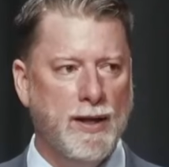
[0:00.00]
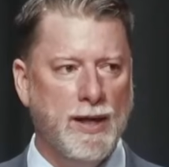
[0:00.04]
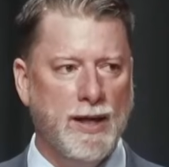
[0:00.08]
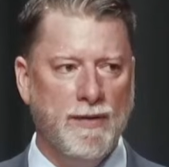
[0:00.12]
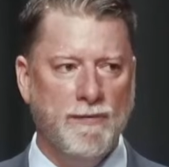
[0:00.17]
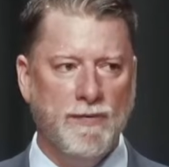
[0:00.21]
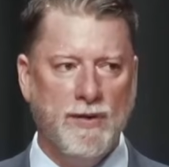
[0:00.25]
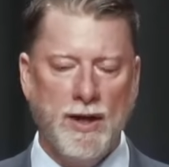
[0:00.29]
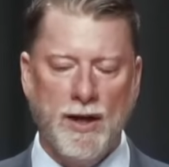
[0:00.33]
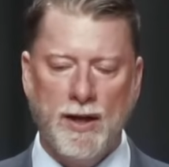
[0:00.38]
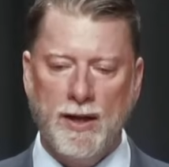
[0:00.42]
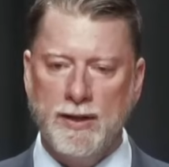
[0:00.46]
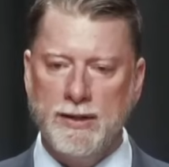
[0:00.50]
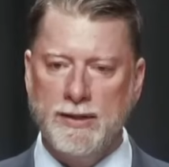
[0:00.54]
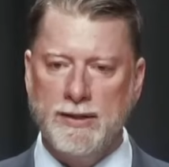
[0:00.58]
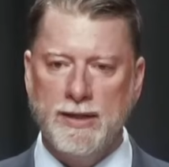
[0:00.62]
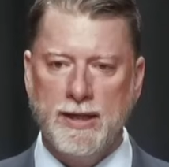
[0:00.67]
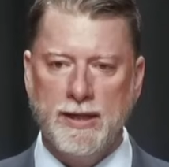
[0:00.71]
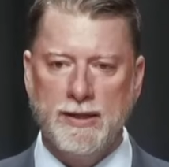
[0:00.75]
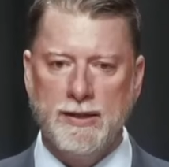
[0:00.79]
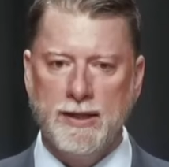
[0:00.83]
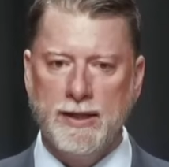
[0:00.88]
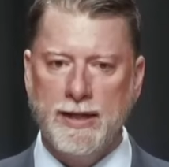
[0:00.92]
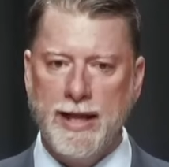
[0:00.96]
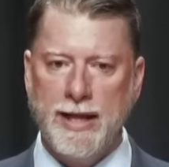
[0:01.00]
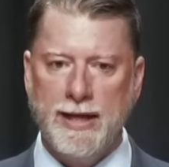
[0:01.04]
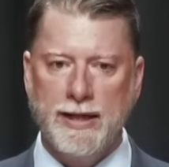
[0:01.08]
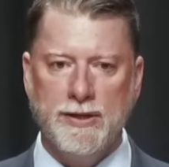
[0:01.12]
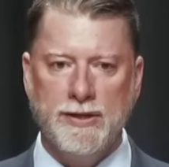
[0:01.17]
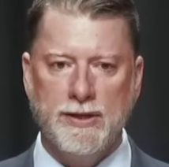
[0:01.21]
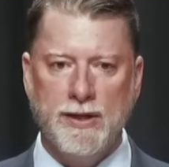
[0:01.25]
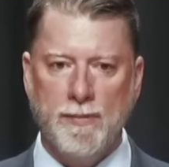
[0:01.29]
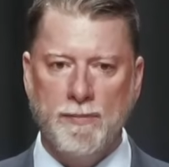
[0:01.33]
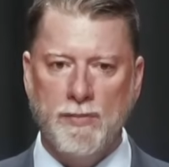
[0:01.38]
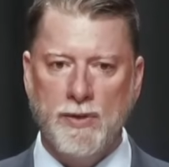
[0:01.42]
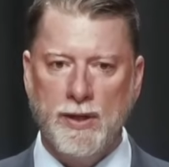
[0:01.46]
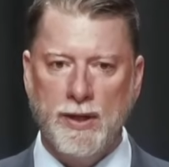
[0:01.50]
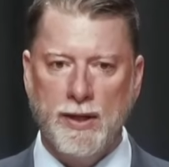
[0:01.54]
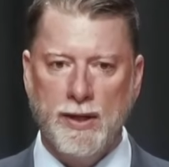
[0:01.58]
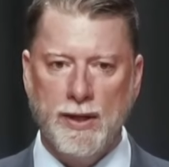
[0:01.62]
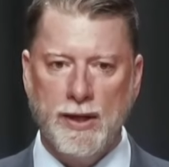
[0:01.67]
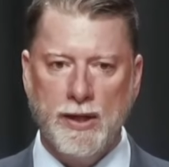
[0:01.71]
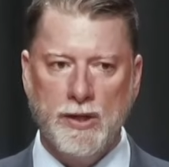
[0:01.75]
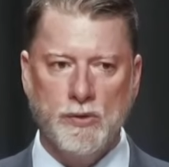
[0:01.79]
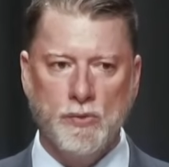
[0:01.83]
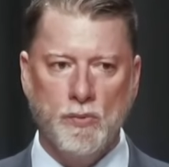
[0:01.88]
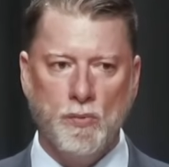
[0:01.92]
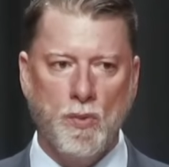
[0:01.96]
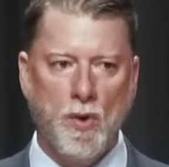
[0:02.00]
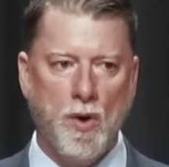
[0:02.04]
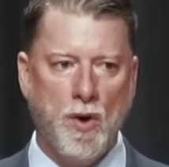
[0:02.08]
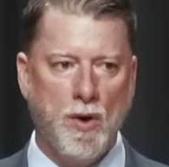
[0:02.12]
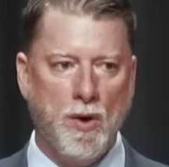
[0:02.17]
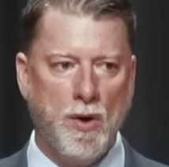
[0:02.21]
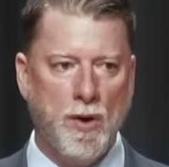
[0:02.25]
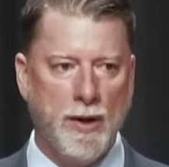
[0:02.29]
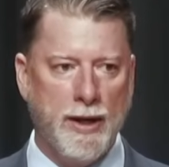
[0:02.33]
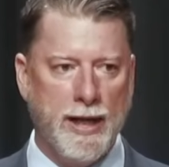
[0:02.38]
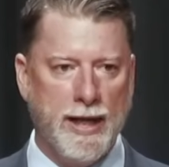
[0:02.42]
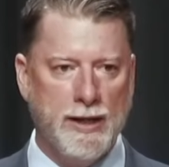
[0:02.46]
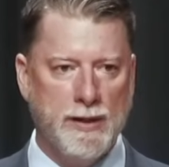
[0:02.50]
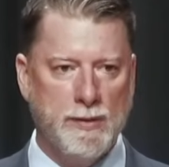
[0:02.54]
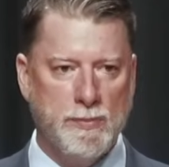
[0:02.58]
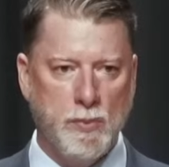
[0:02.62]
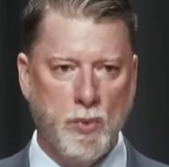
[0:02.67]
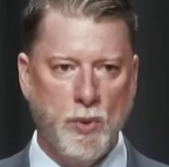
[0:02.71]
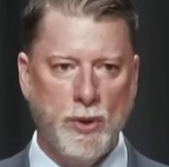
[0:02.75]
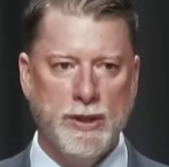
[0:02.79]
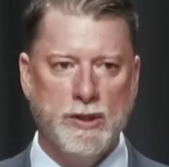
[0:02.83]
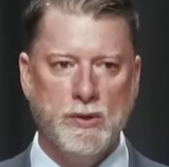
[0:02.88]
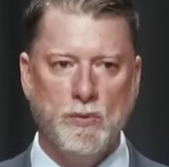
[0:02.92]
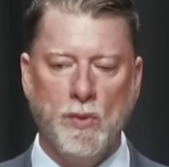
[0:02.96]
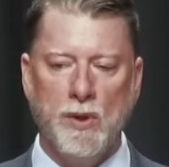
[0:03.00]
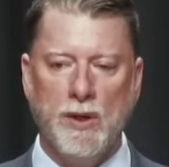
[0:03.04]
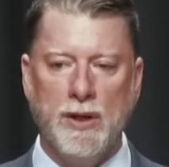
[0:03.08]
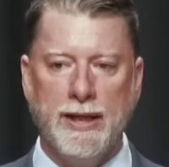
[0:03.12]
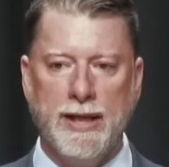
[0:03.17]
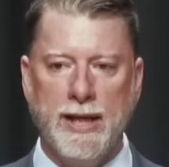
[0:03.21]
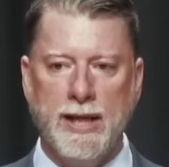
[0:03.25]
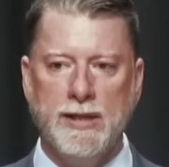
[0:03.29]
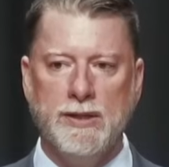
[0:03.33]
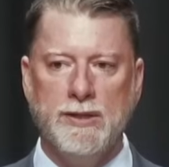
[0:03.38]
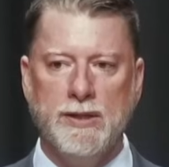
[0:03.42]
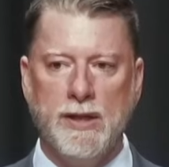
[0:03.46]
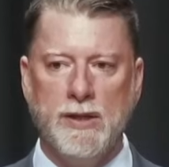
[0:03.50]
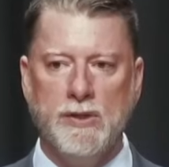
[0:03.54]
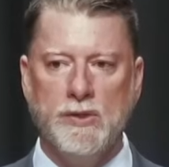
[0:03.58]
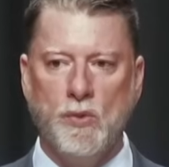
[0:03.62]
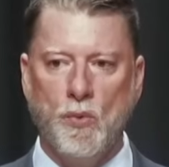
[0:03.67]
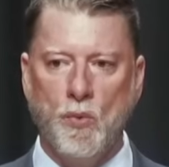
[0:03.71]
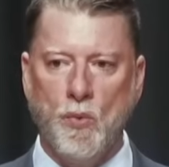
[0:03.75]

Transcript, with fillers: If God has designated something as wrong and has put his will against us,